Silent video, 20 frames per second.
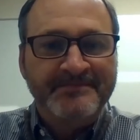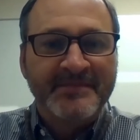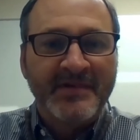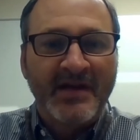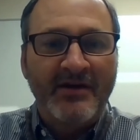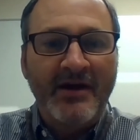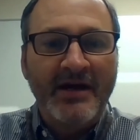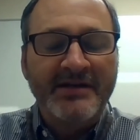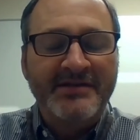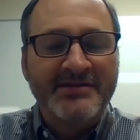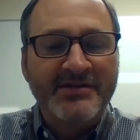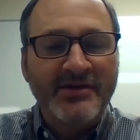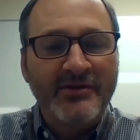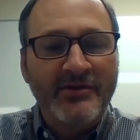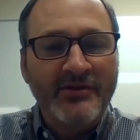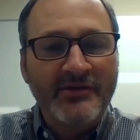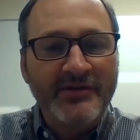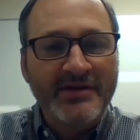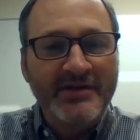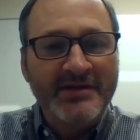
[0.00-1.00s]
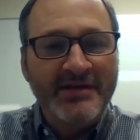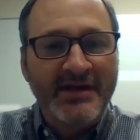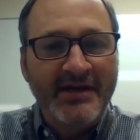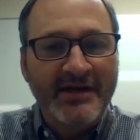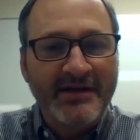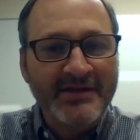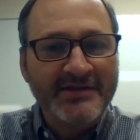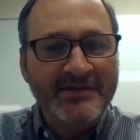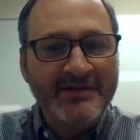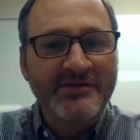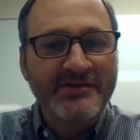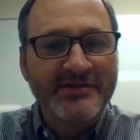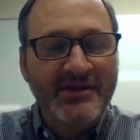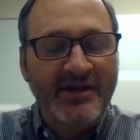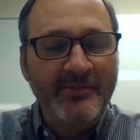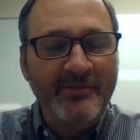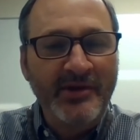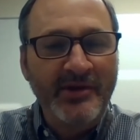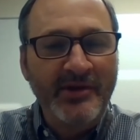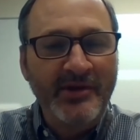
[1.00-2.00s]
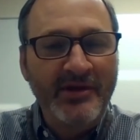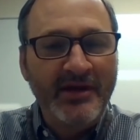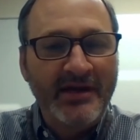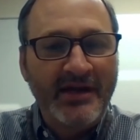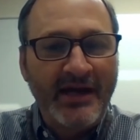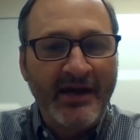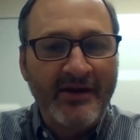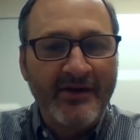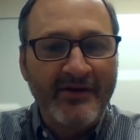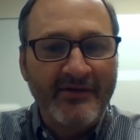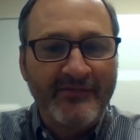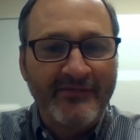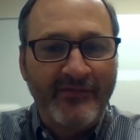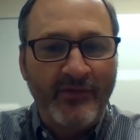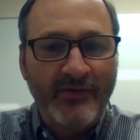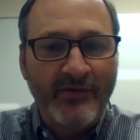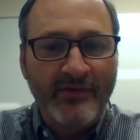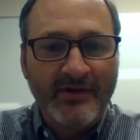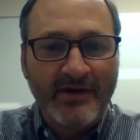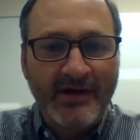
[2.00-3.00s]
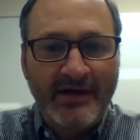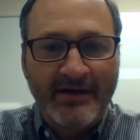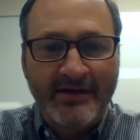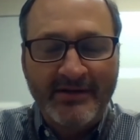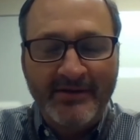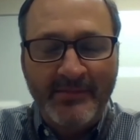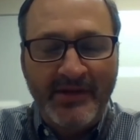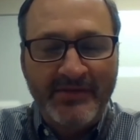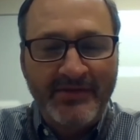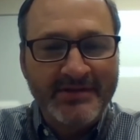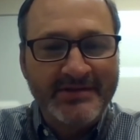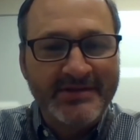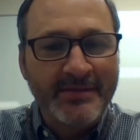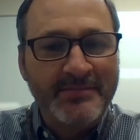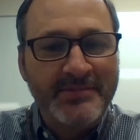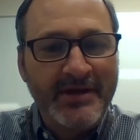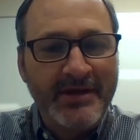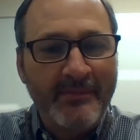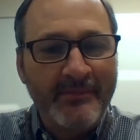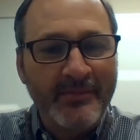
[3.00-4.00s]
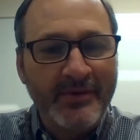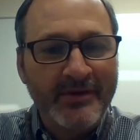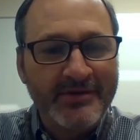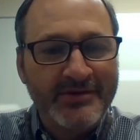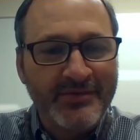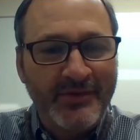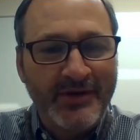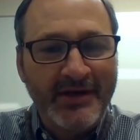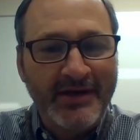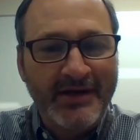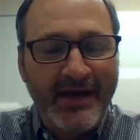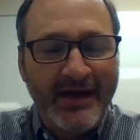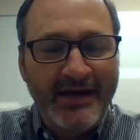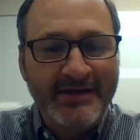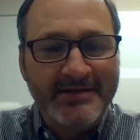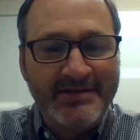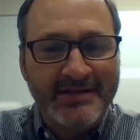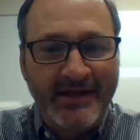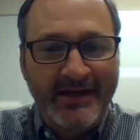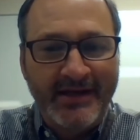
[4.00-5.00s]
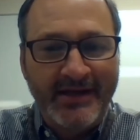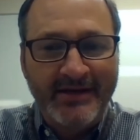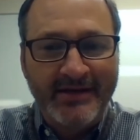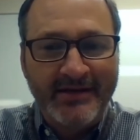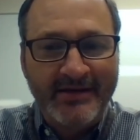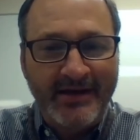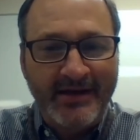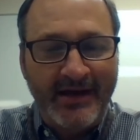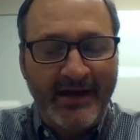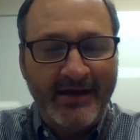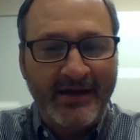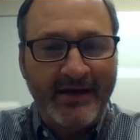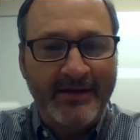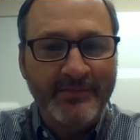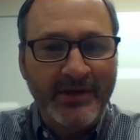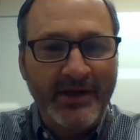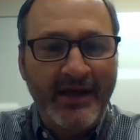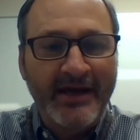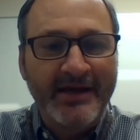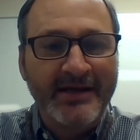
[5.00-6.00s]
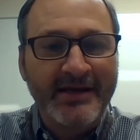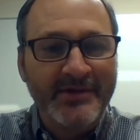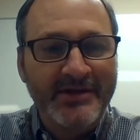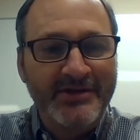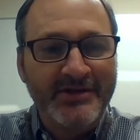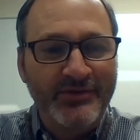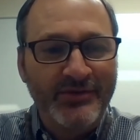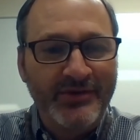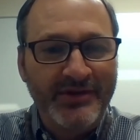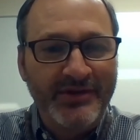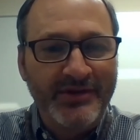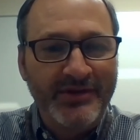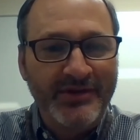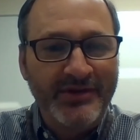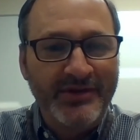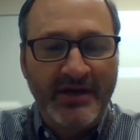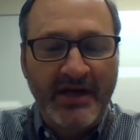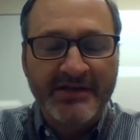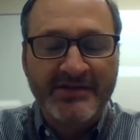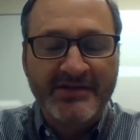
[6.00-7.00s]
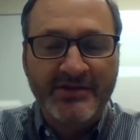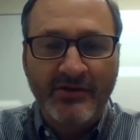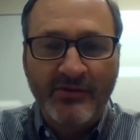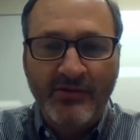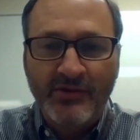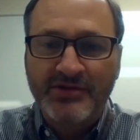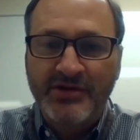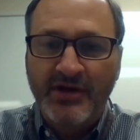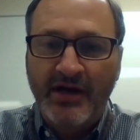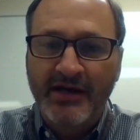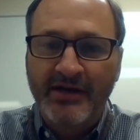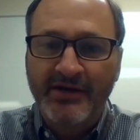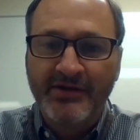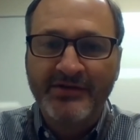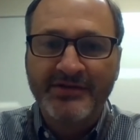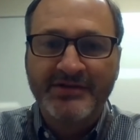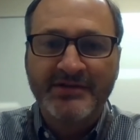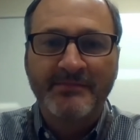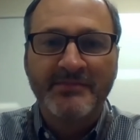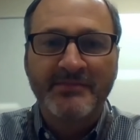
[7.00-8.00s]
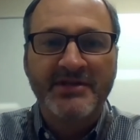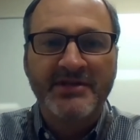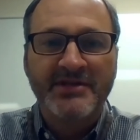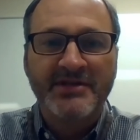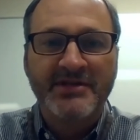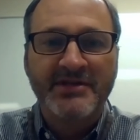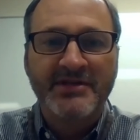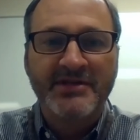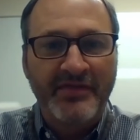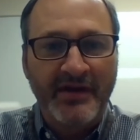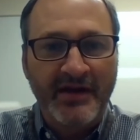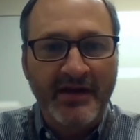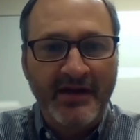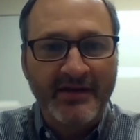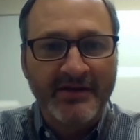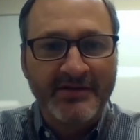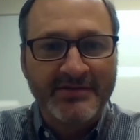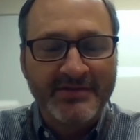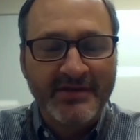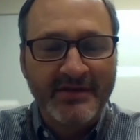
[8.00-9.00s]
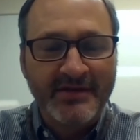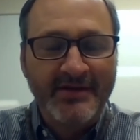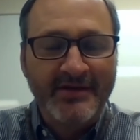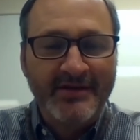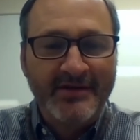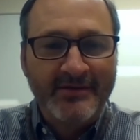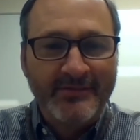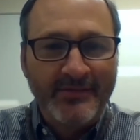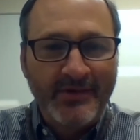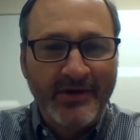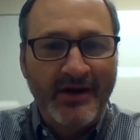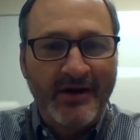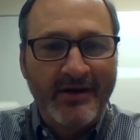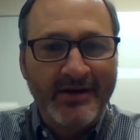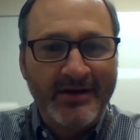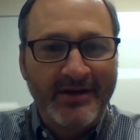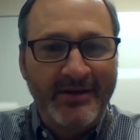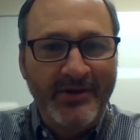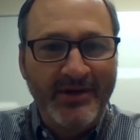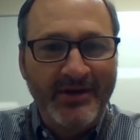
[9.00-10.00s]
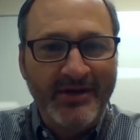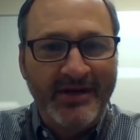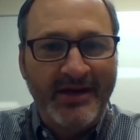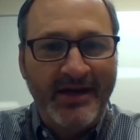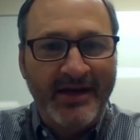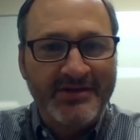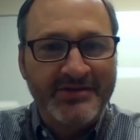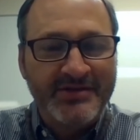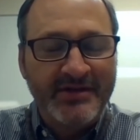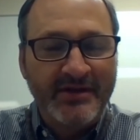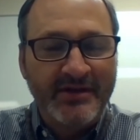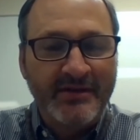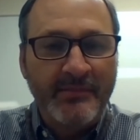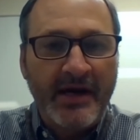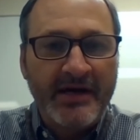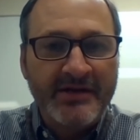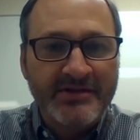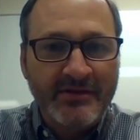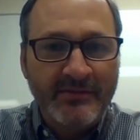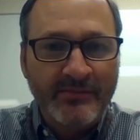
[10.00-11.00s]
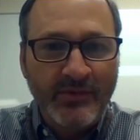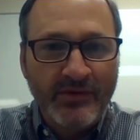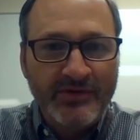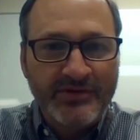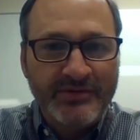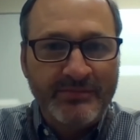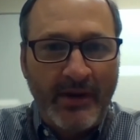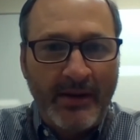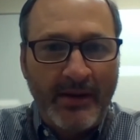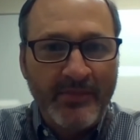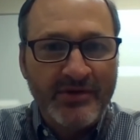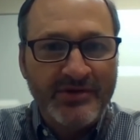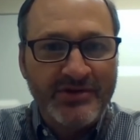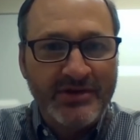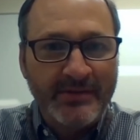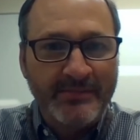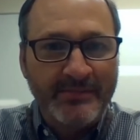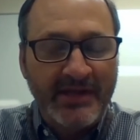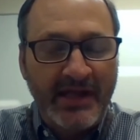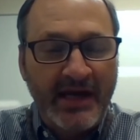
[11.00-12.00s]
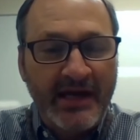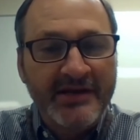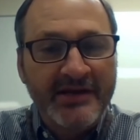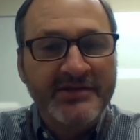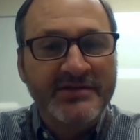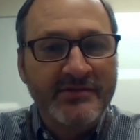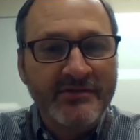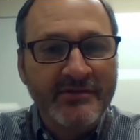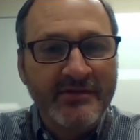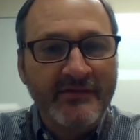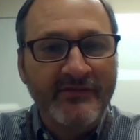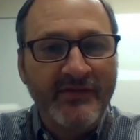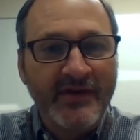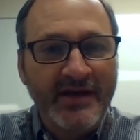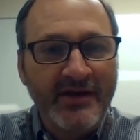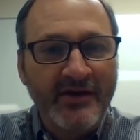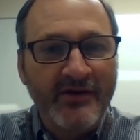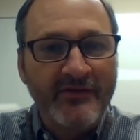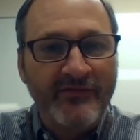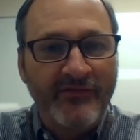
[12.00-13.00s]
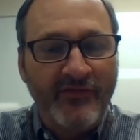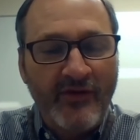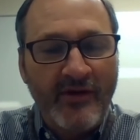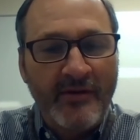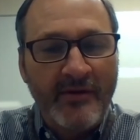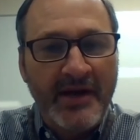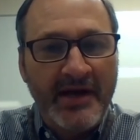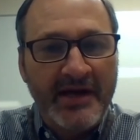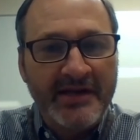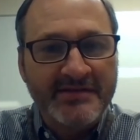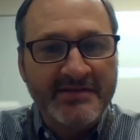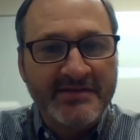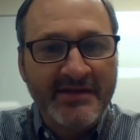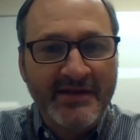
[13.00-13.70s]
All right, so this is a communicator for the month of September 2019, and heck, I'm glad to be doing this. You guys know we're trying to do some different things regarding communication of the Master Brewers membership, and that is through the video formats.